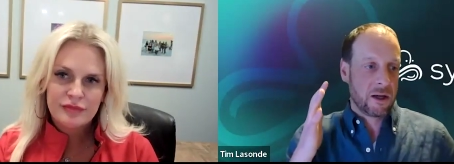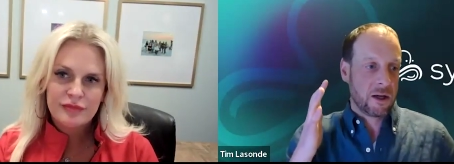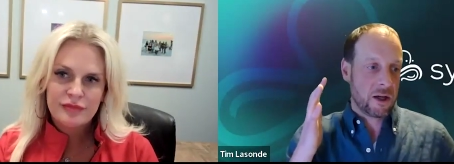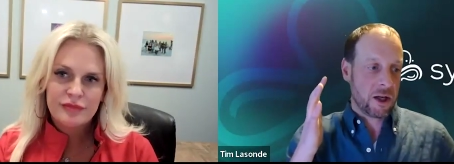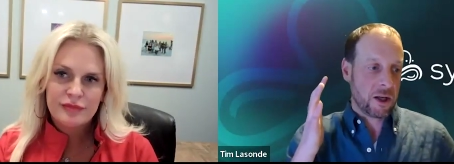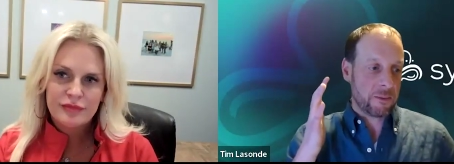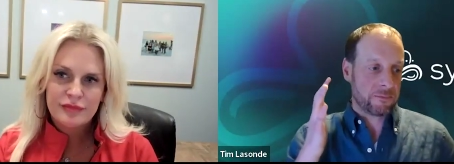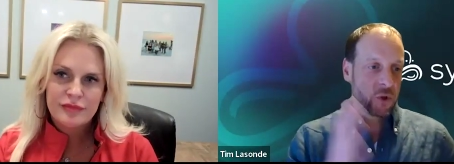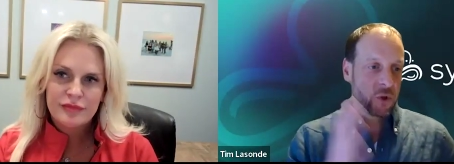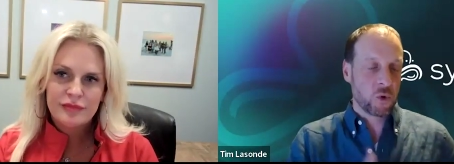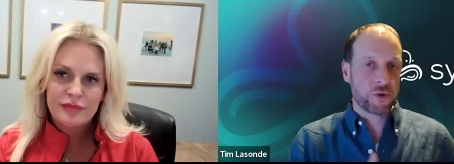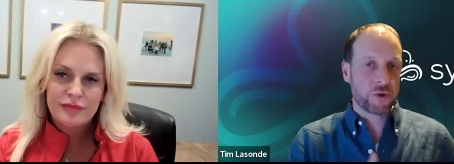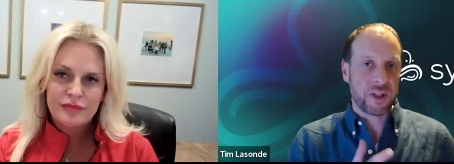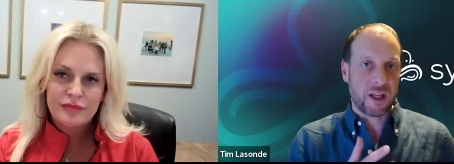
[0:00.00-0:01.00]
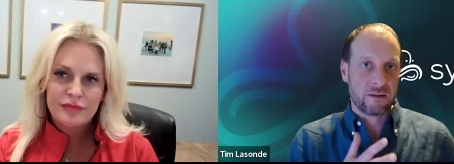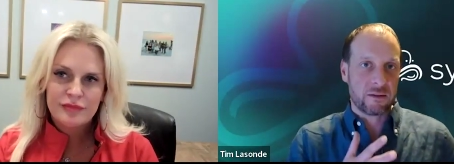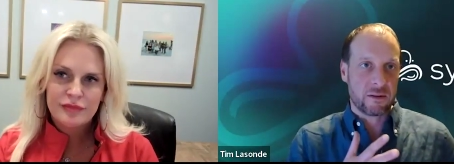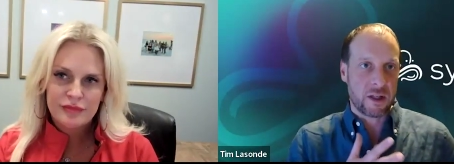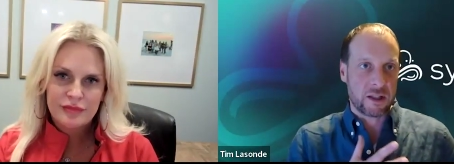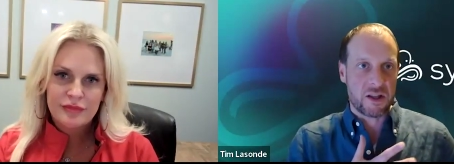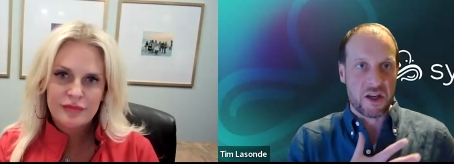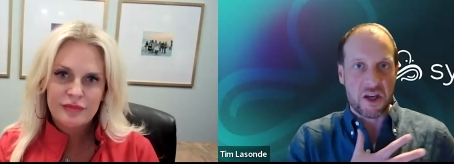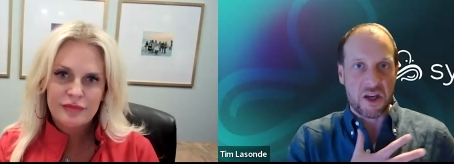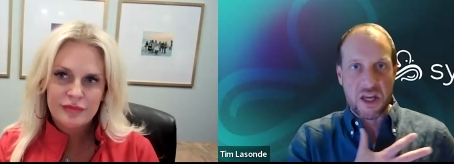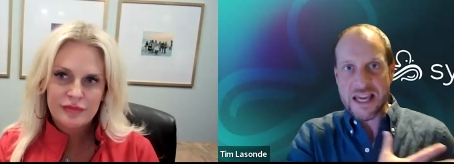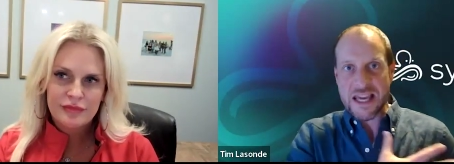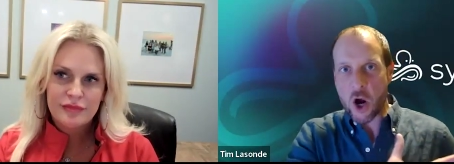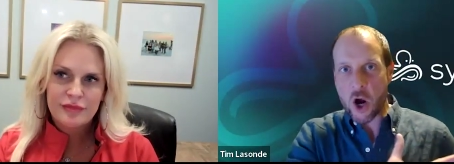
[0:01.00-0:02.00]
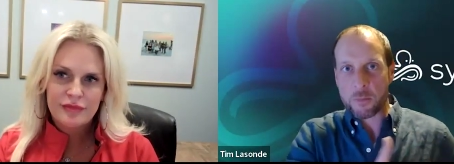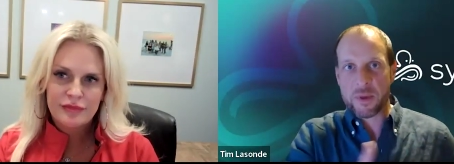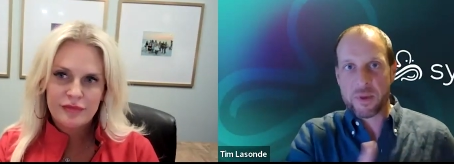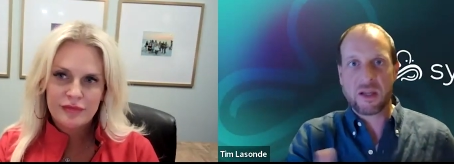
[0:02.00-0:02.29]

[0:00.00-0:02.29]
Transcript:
Speaker 1: um, tool set like the erp